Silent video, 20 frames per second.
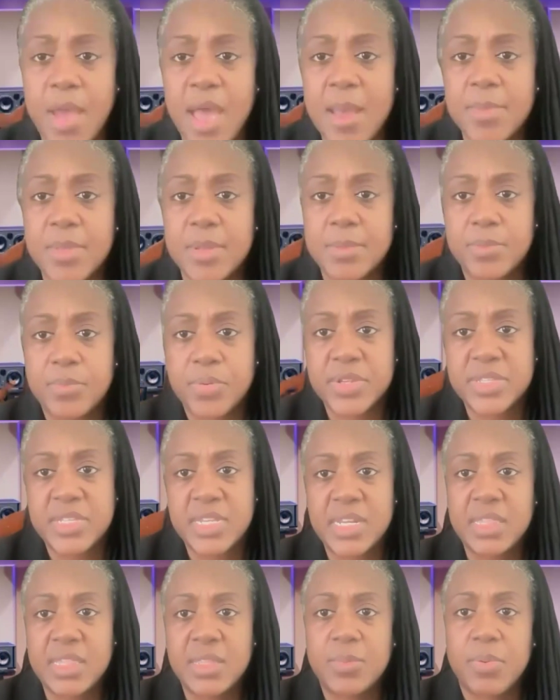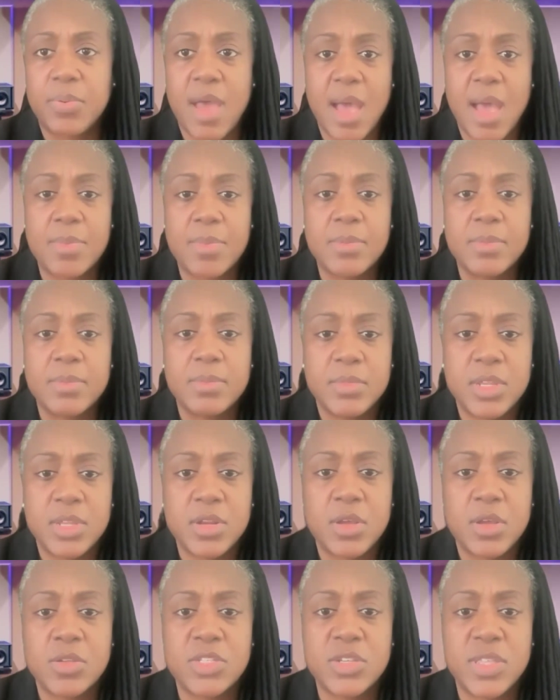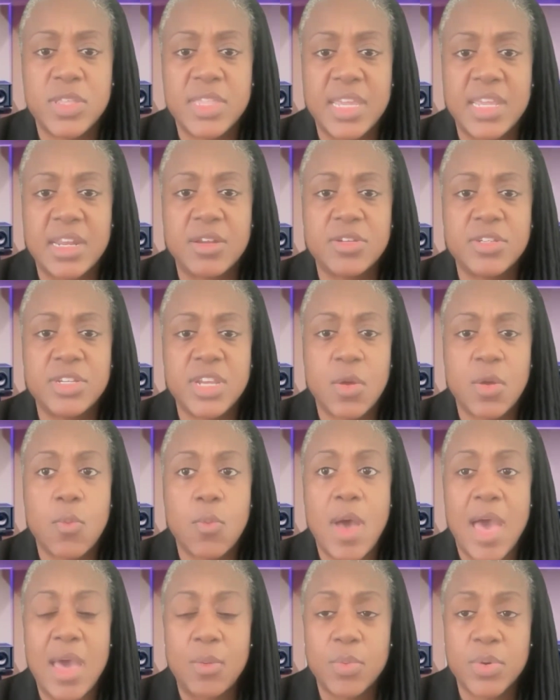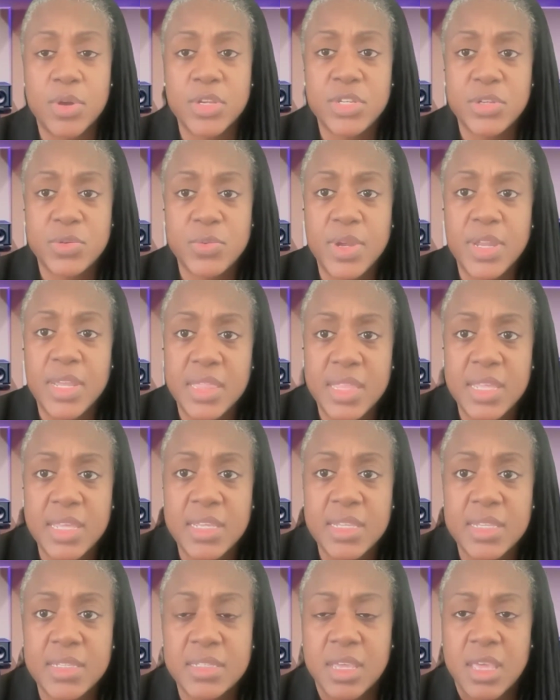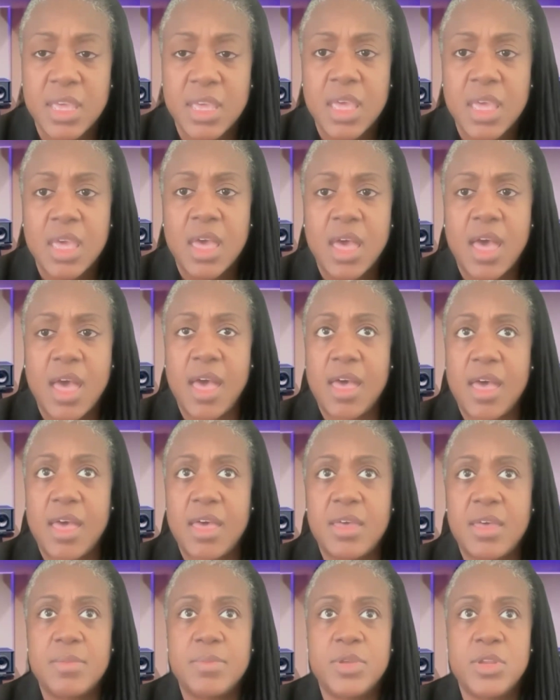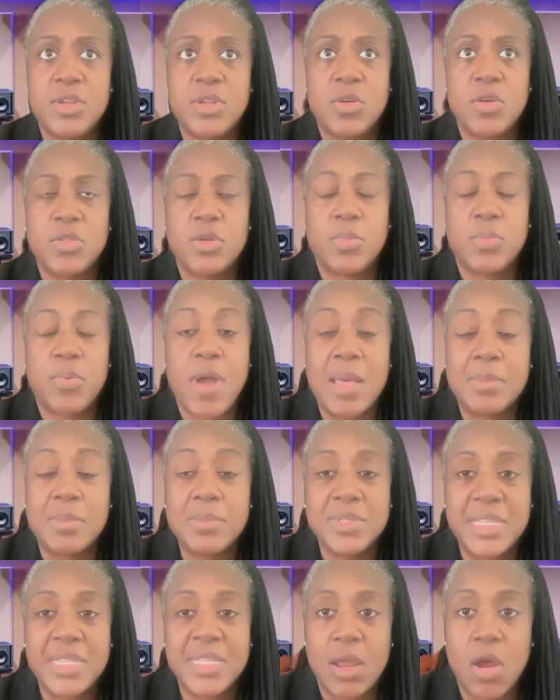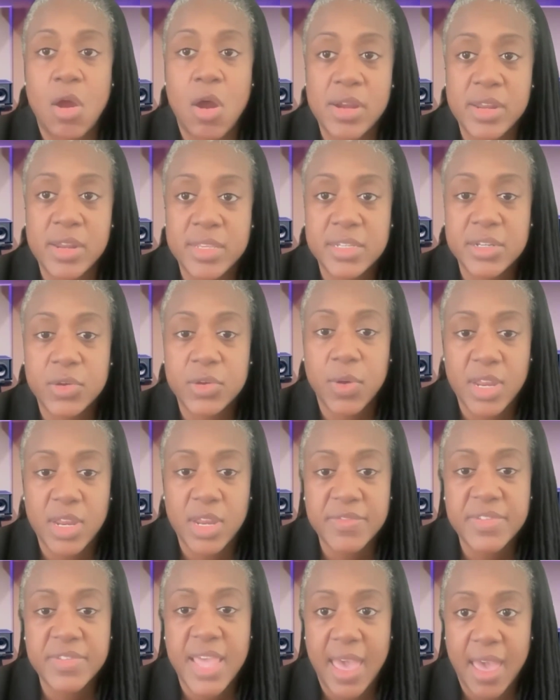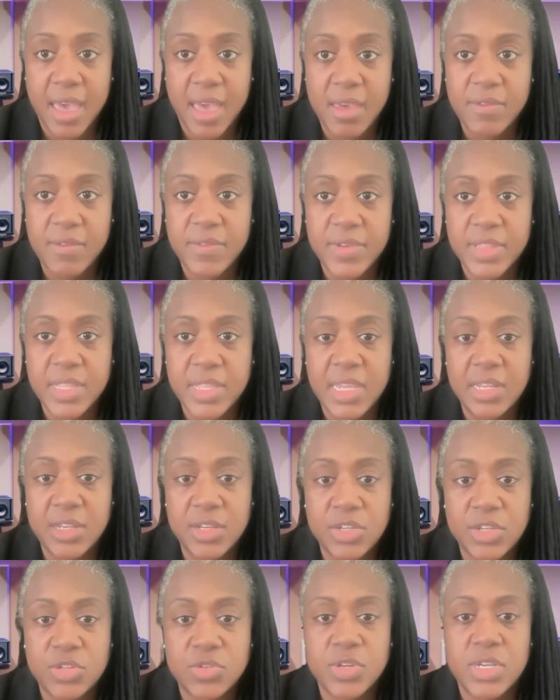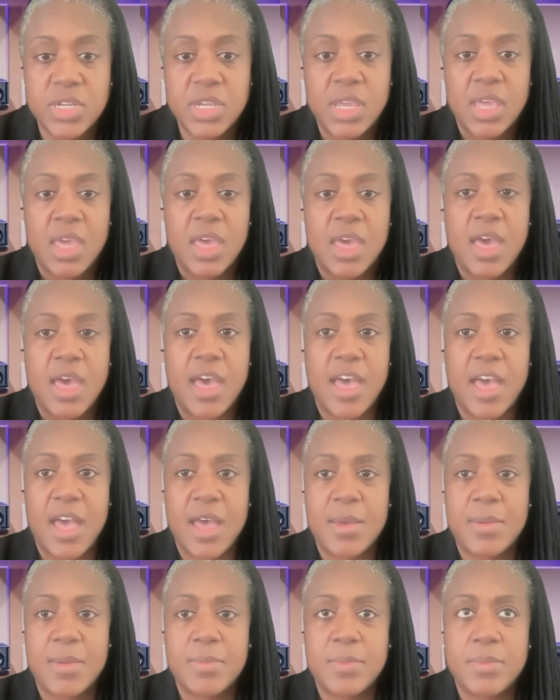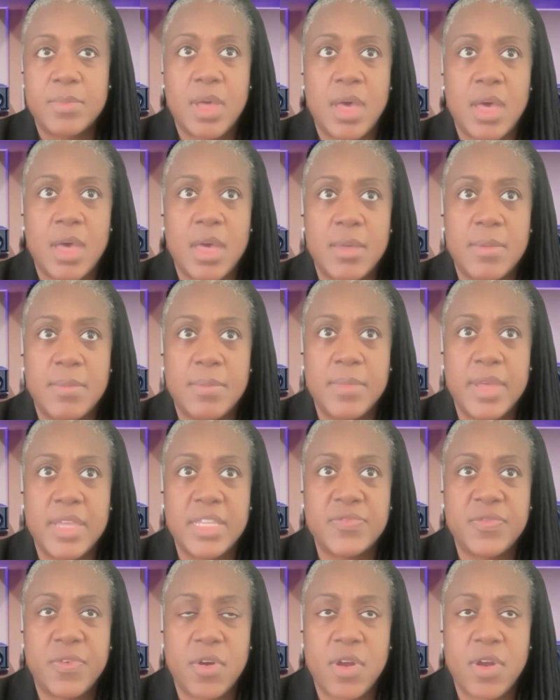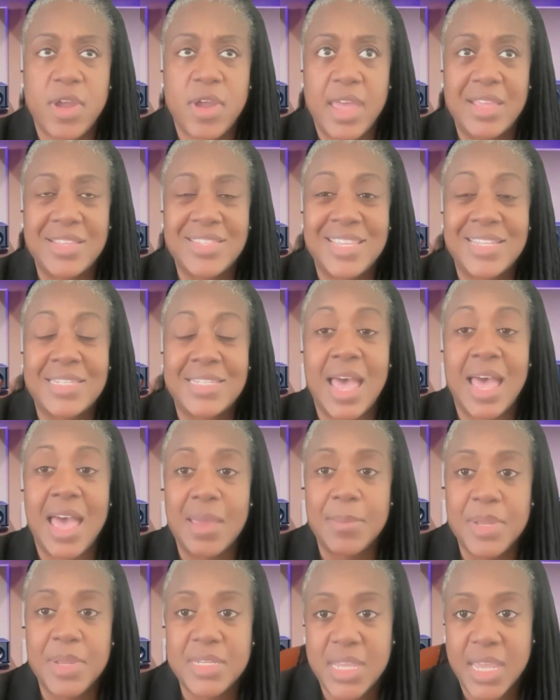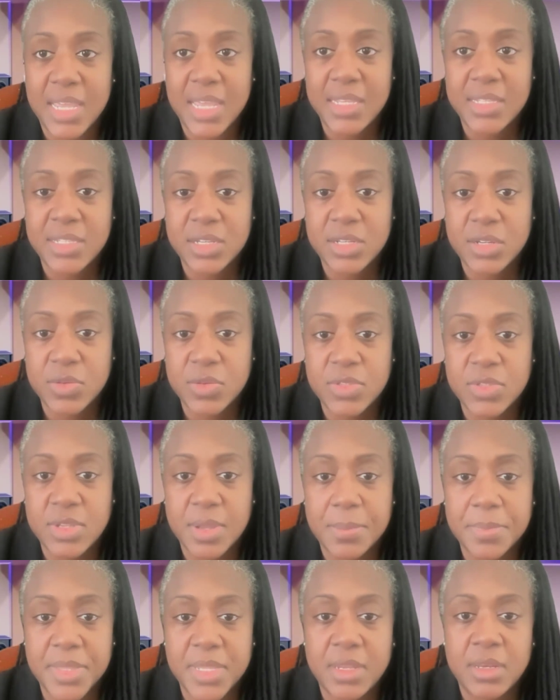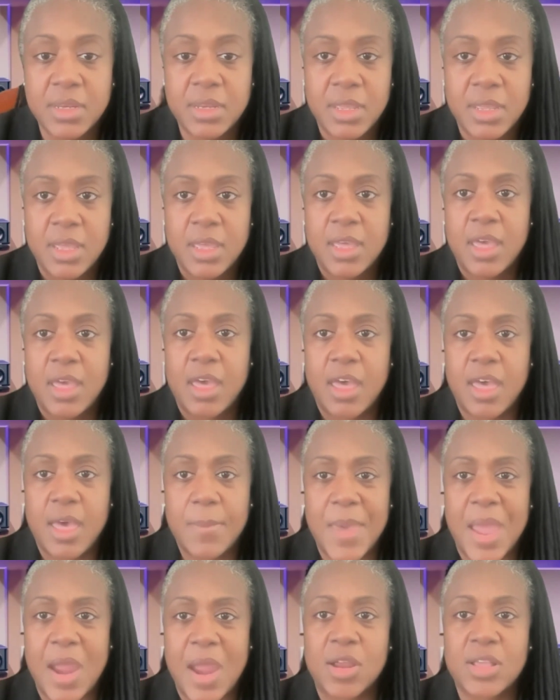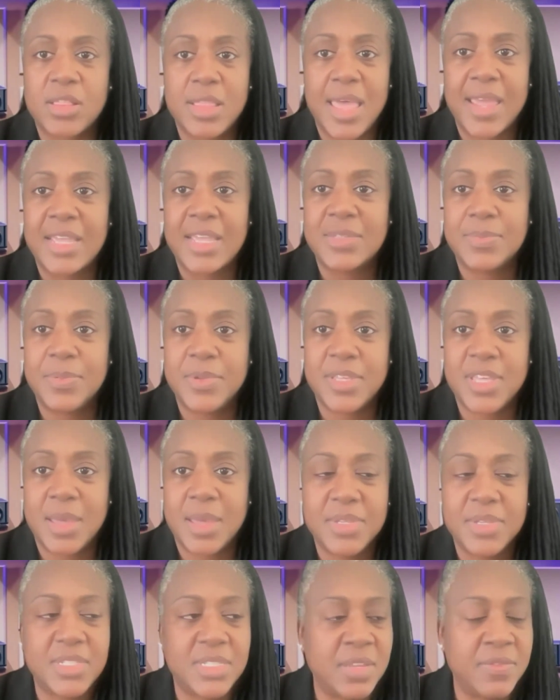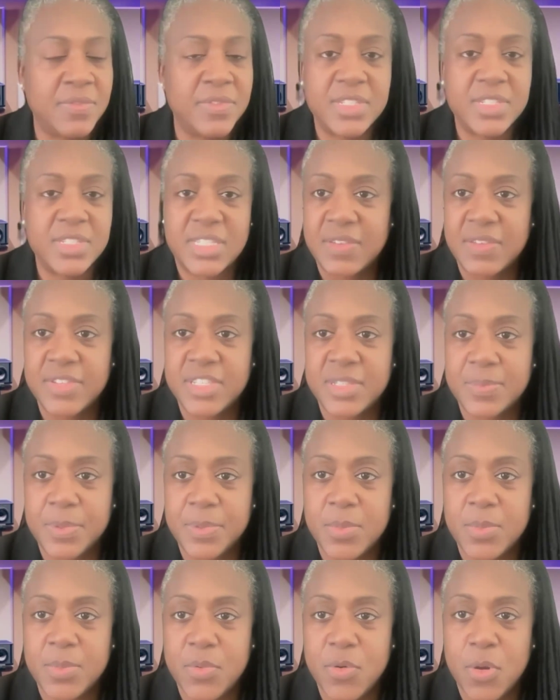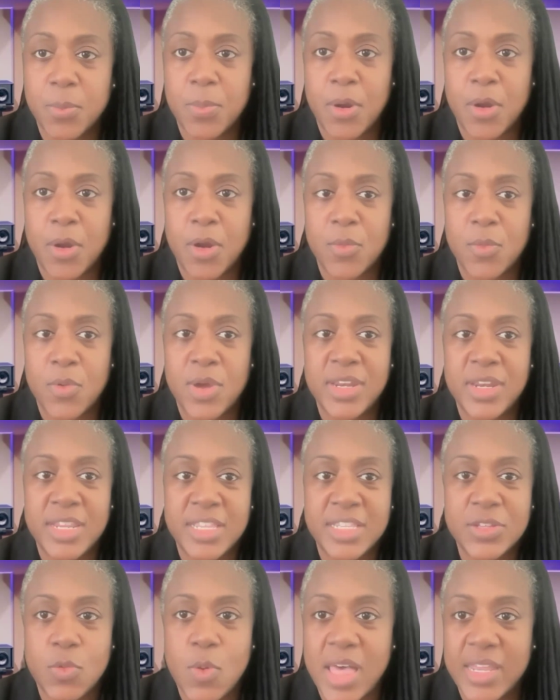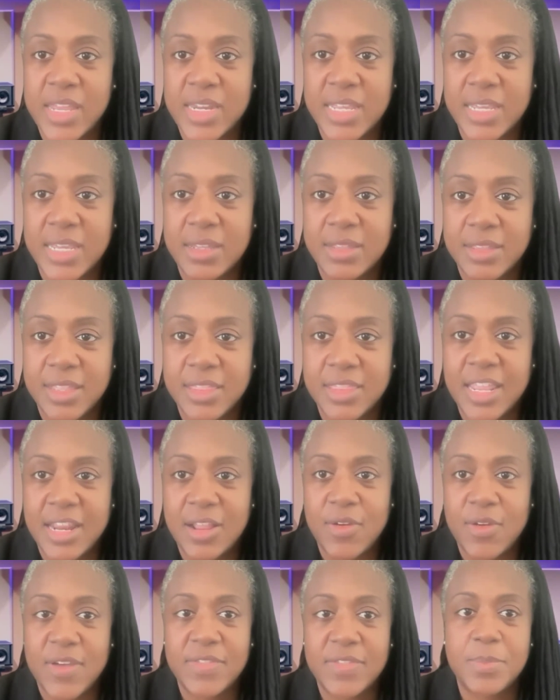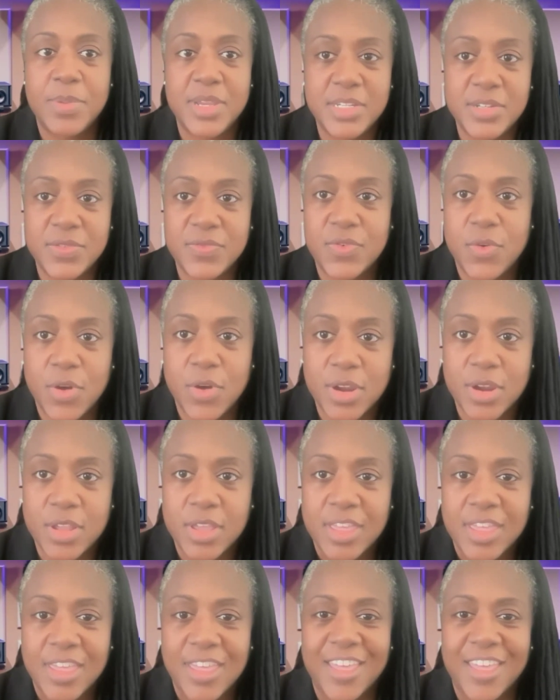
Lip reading: the problem, so that they can understand why we're doing this. The problems that artists and creatives have in the industry, as far as the time it takes to do something. Our clients becoming Steven Spielberg wanting this quality that they don't have the budget for.